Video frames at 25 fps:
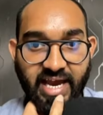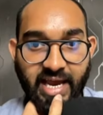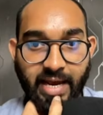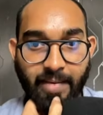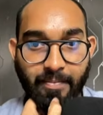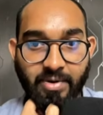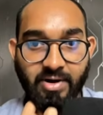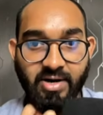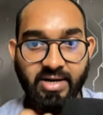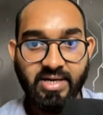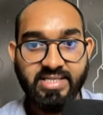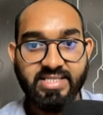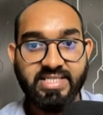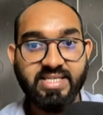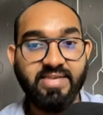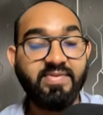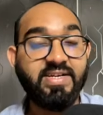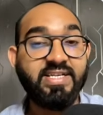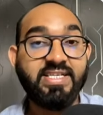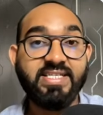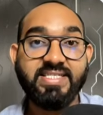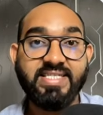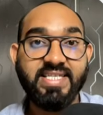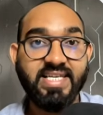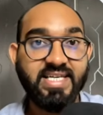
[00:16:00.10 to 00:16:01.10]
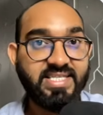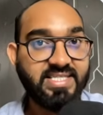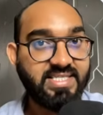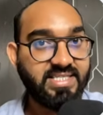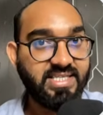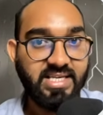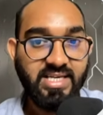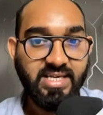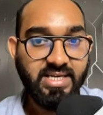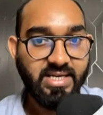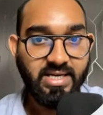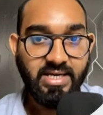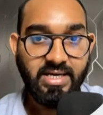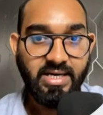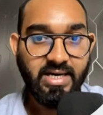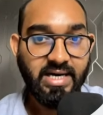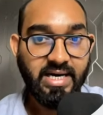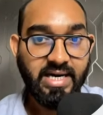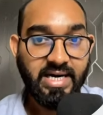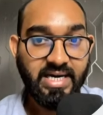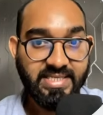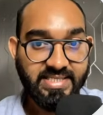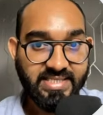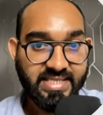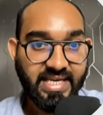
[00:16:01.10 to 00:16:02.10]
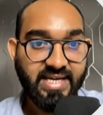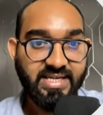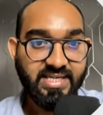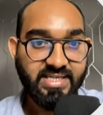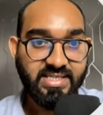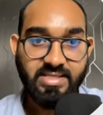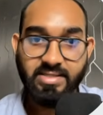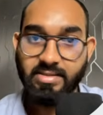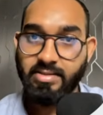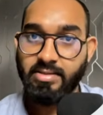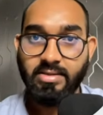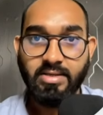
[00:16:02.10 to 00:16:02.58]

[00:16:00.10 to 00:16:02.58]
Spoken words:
earned 76 cents.